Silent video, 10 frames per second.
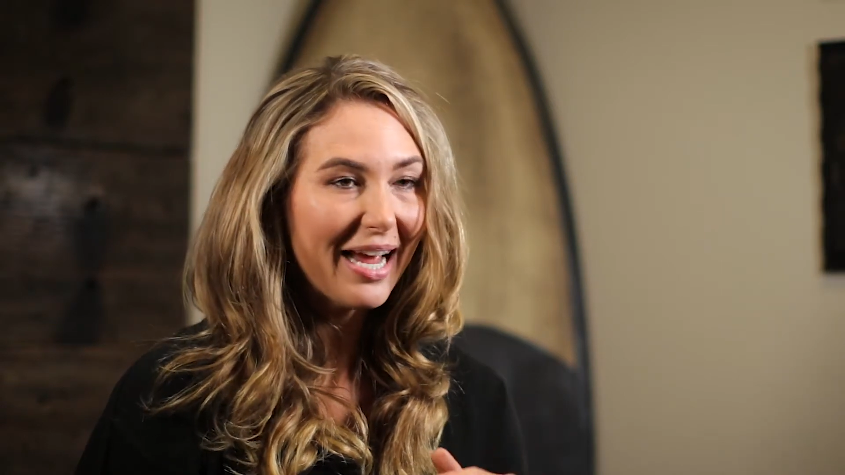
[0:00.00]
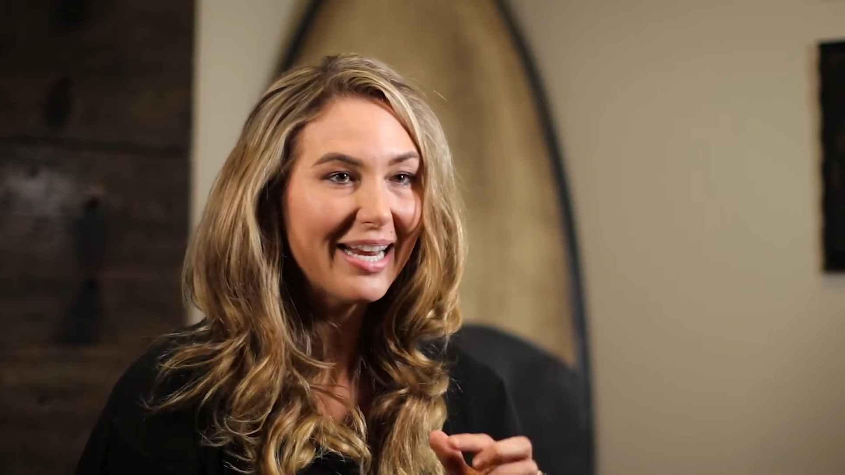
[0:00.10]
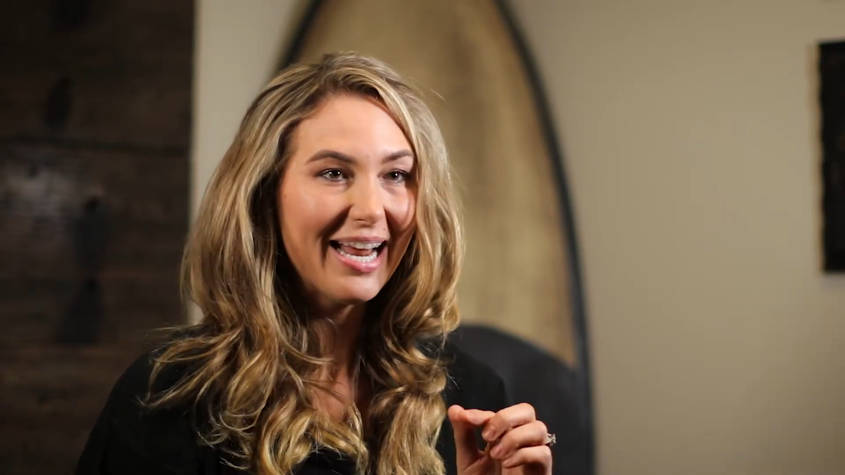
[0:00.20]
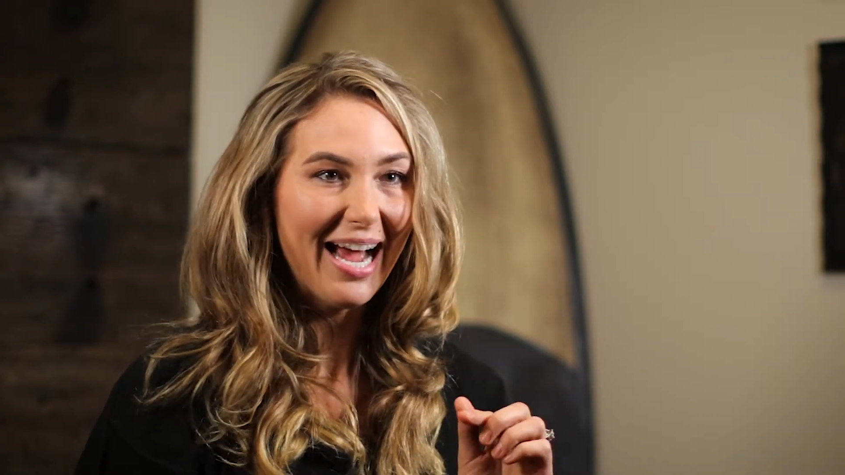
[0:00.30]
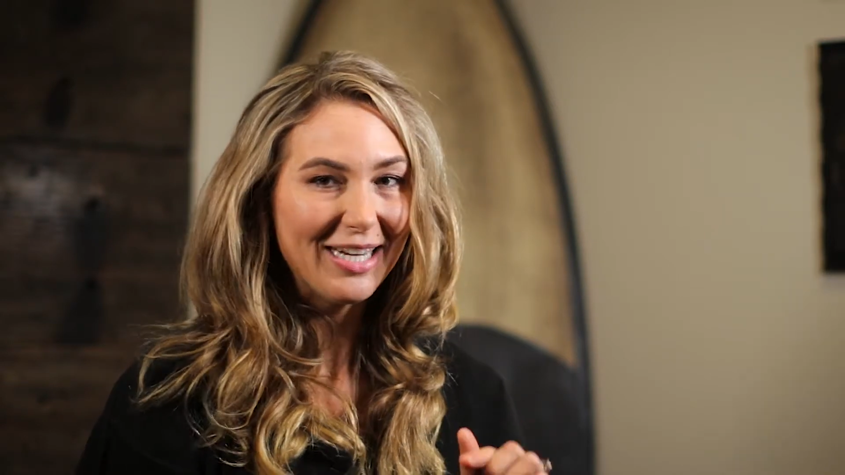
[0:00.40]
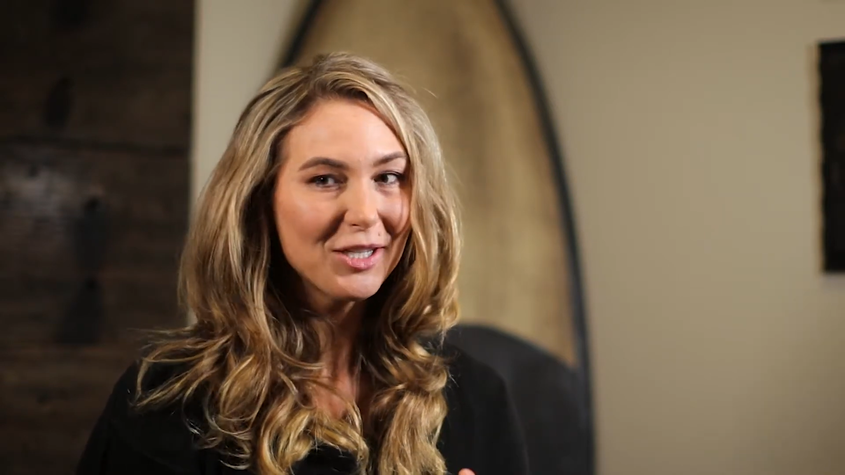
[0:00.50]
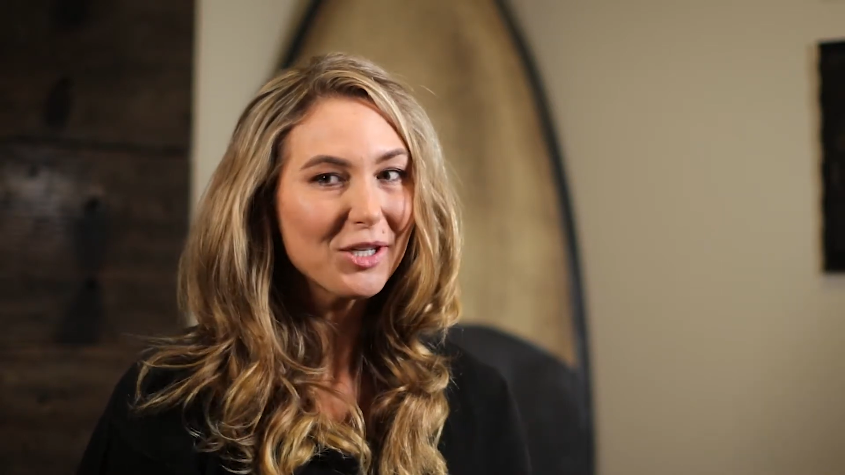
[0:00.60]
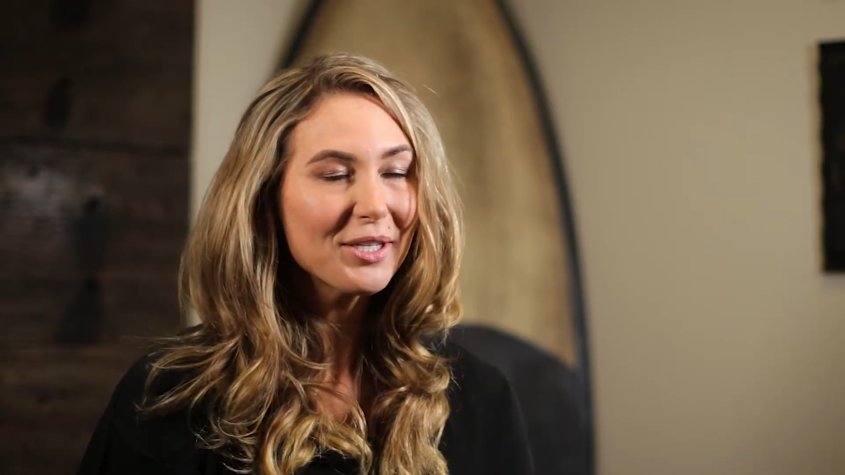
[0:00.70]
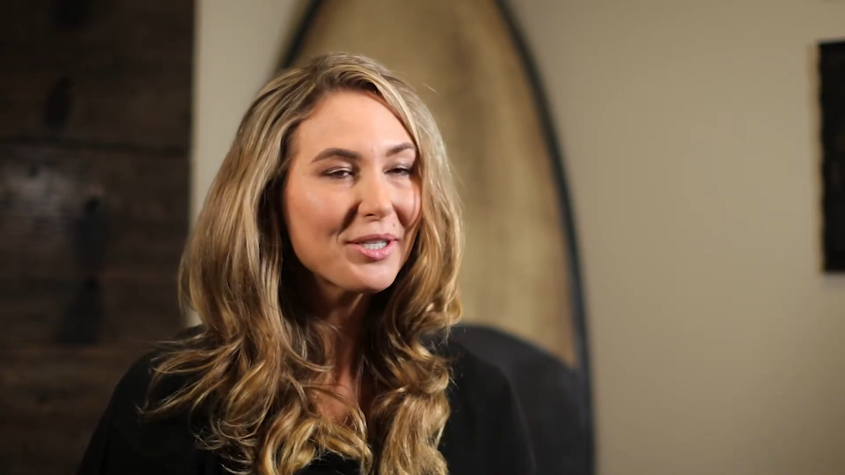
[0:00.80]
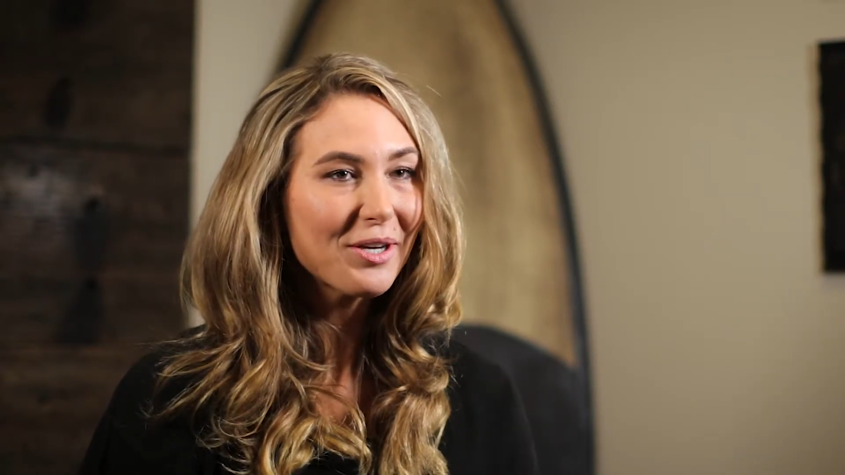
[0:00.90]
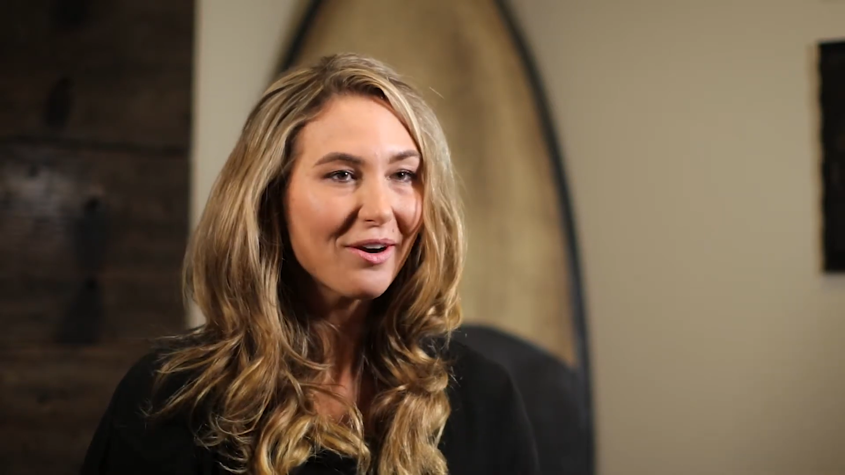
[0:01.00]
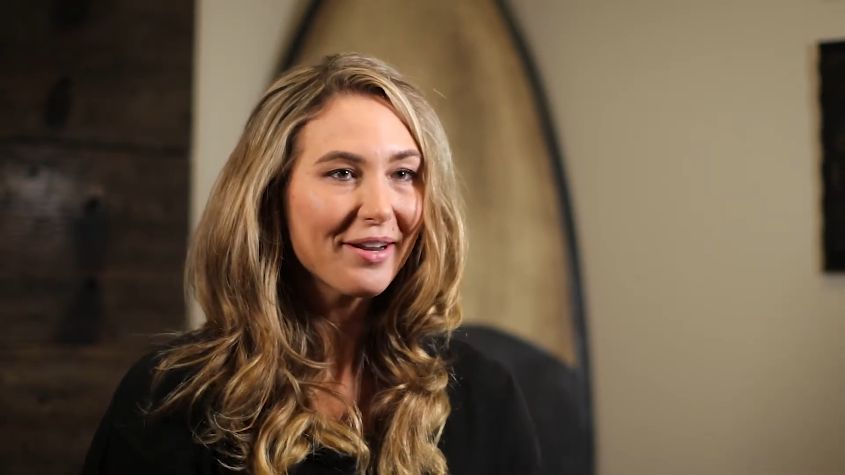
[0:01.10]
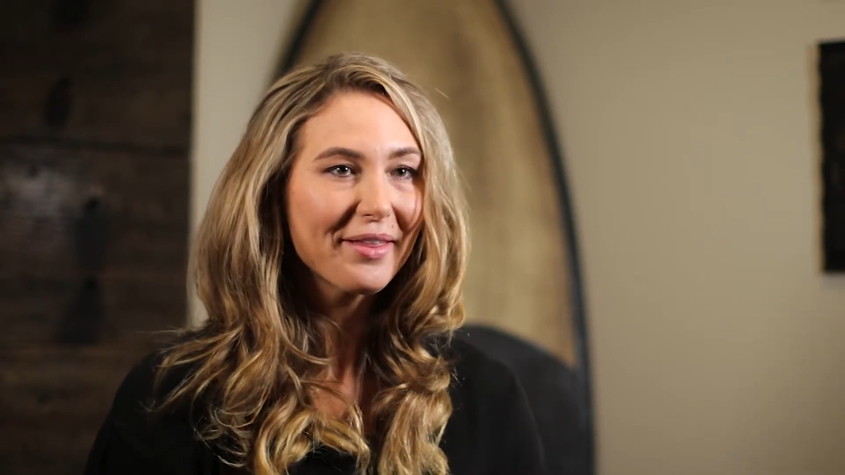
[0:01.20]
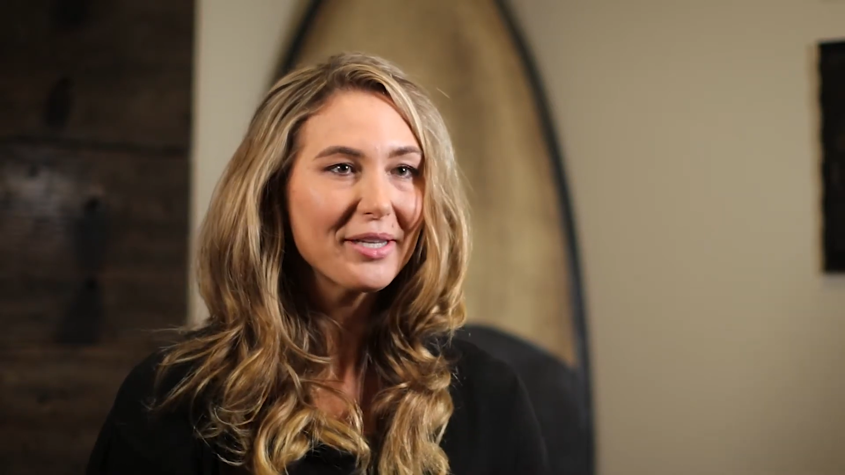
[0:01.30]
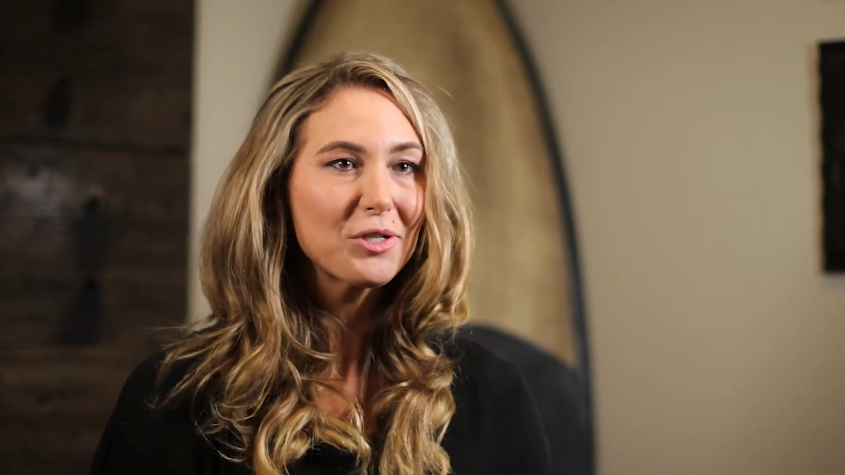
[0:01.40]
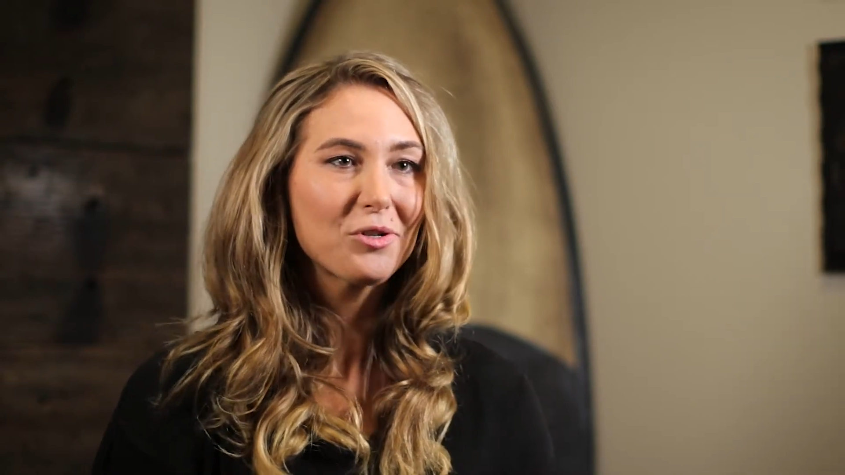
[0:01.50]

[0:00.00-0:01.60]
and I just started this